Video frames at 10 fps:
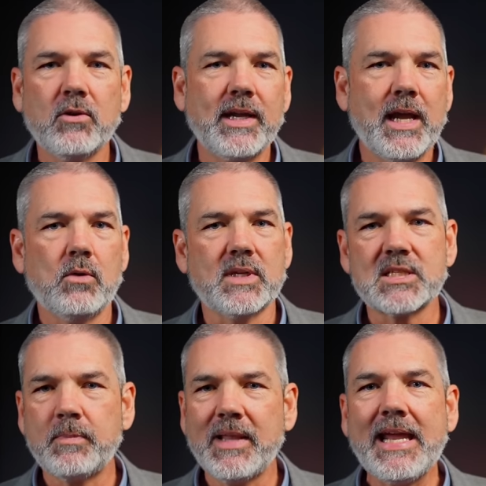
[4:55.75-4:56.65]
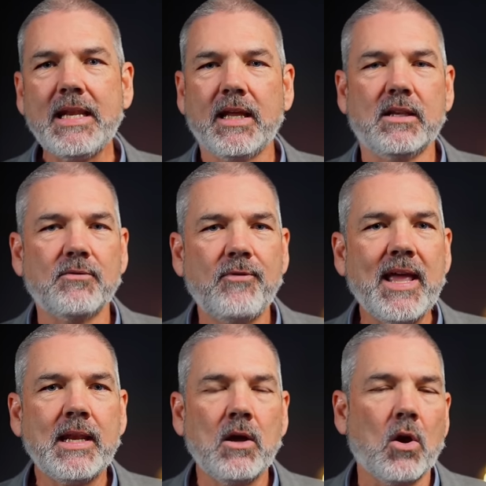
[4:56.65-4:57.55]
learning how to explain and
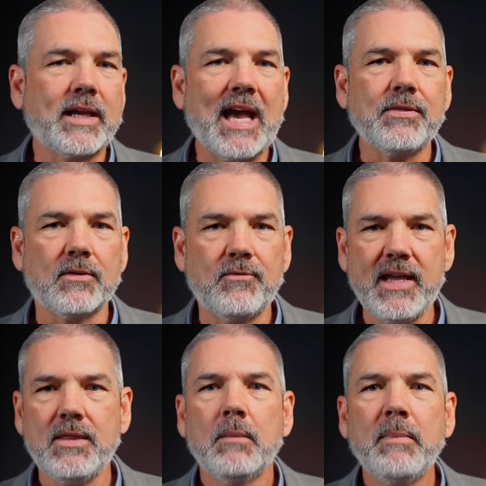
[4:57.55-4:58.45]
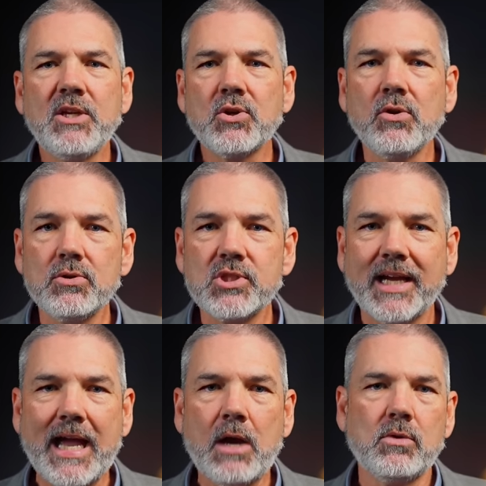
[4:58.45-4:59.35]
defend our Catholic faith, make sure you
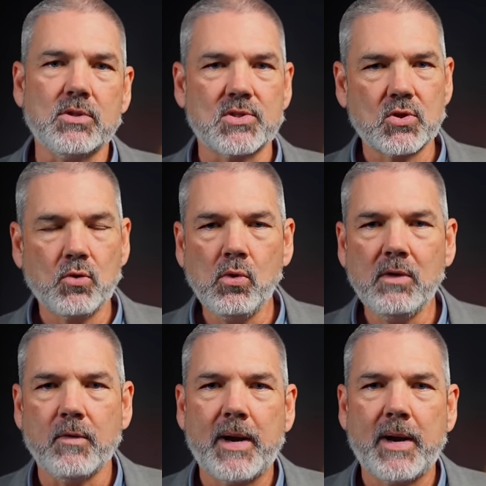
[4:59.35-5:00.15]
check out School of